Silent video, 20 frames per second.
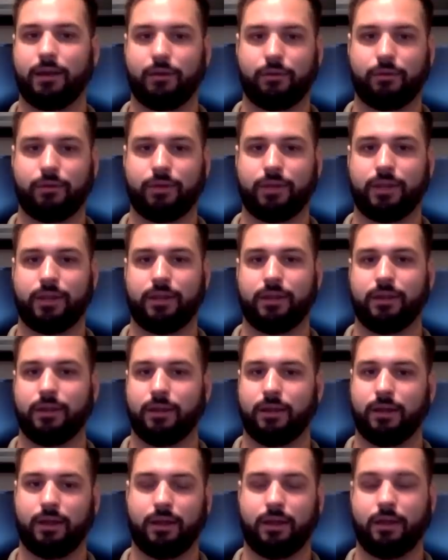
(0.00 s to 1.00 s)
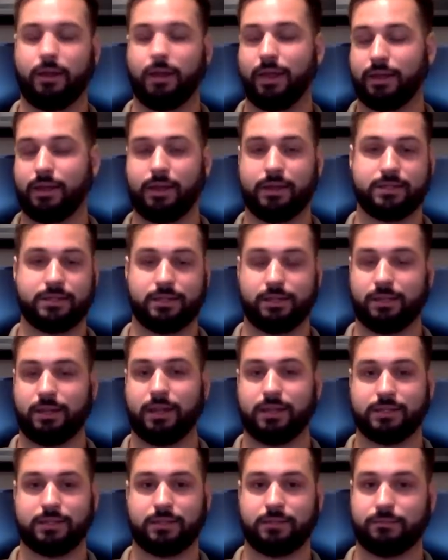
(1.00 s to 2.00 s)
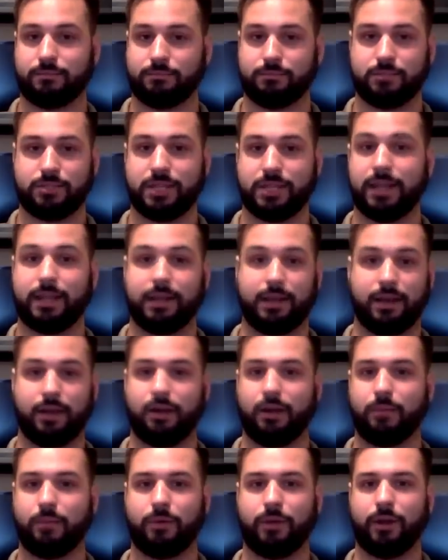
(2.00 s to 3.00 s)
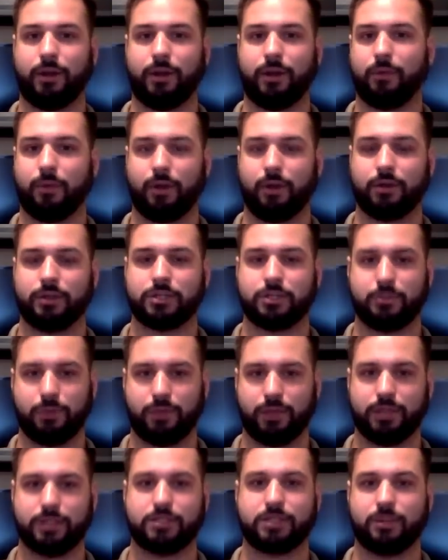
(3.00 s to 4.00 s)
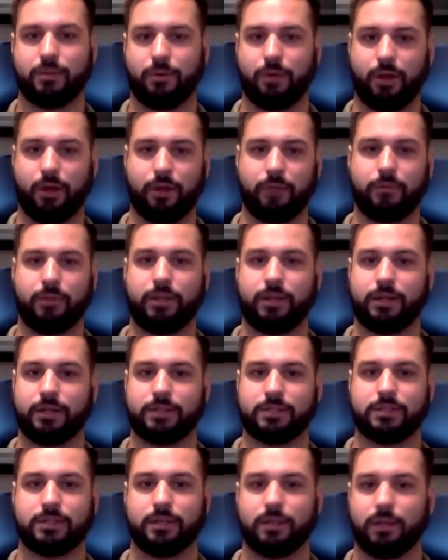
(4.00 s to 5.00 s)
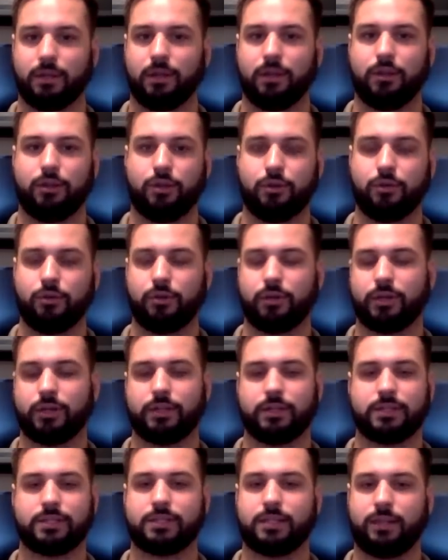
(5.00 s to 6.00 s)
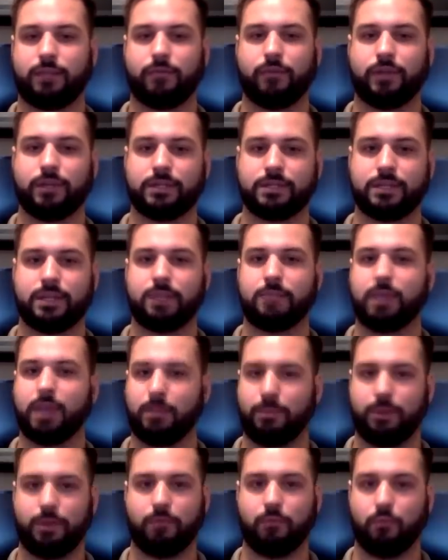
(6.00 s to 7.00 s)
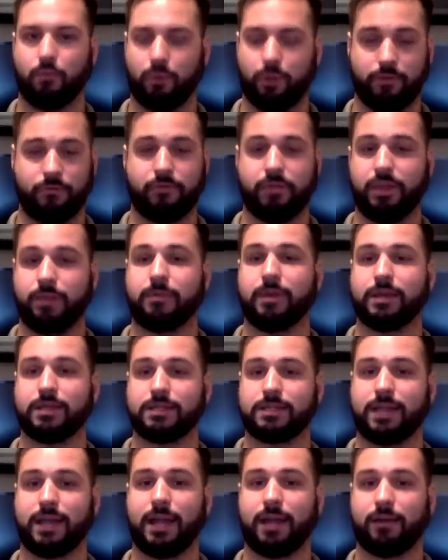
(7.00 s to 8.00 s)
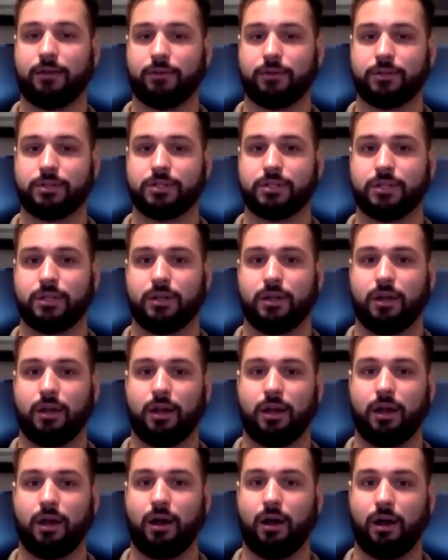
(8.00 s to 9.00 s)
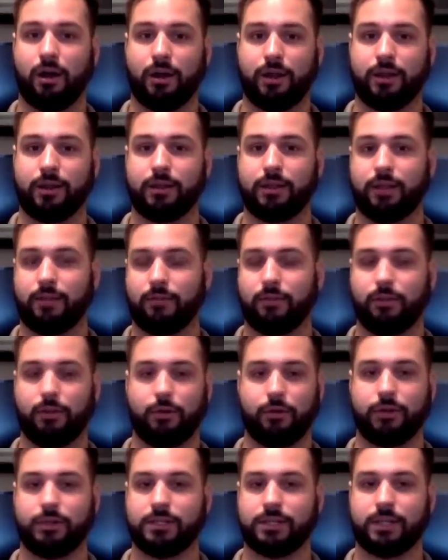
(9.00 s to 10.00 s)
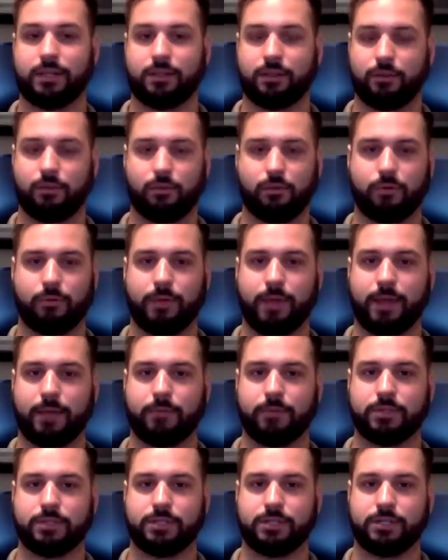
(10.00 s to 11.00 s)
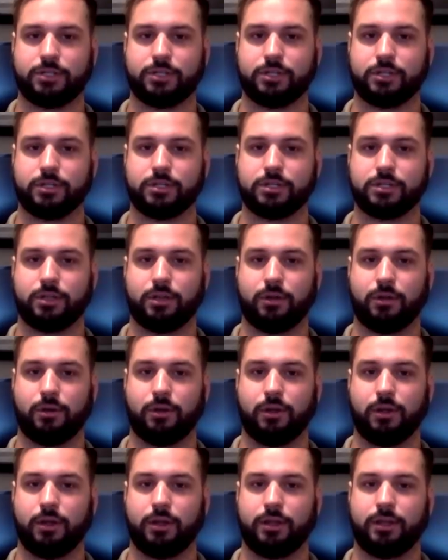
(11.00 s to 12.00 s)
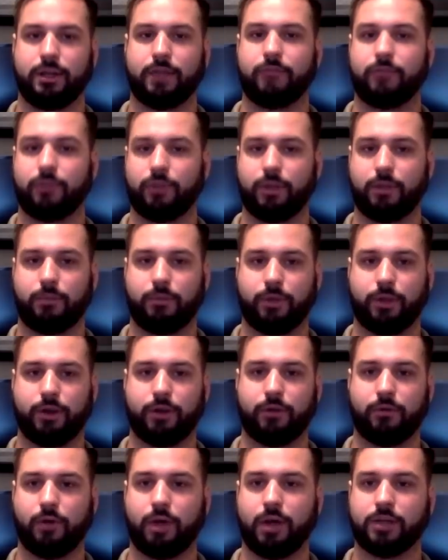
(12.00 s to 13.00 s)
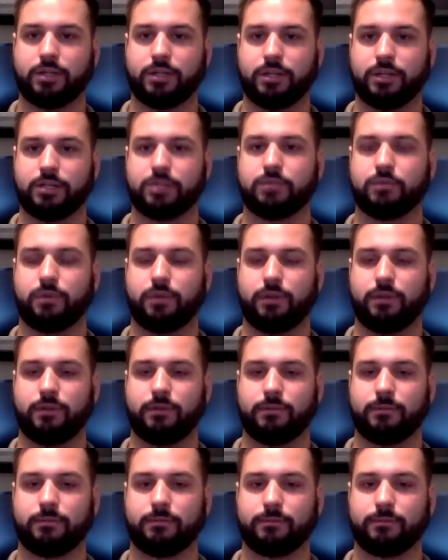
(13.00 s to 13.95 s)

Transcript: not only uh, as a as a secondary player, but also against the run. Because you look at this defense, he may be one of the best tacklers uh, on it, even though he's at the cornerback position. So definitely a player to watch in this one.